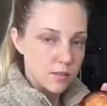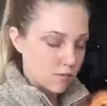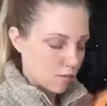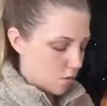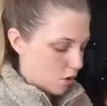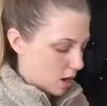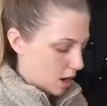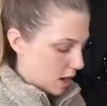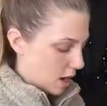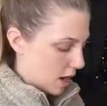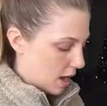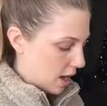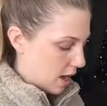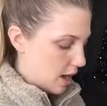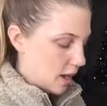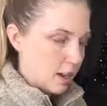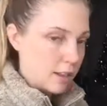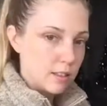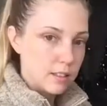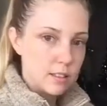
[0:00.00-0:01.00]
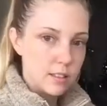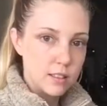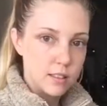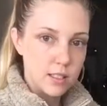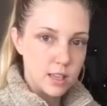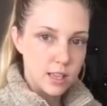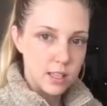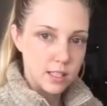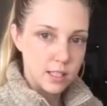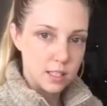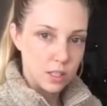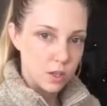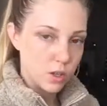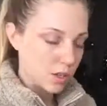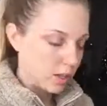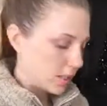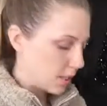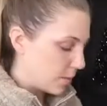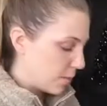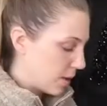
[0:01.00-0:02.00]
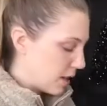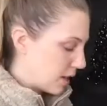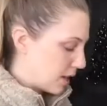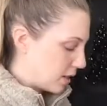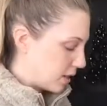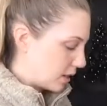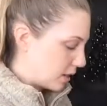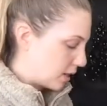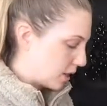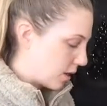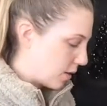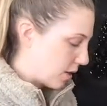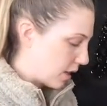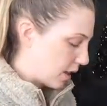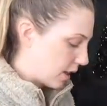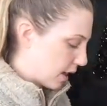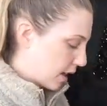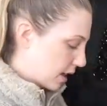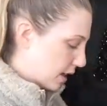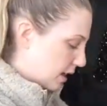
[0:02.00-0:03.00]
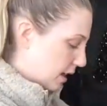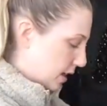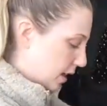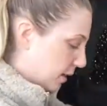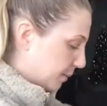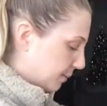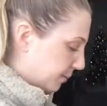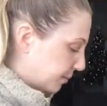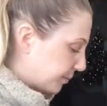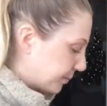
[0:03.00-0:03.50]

Voila, nice and crispy, just how I like it.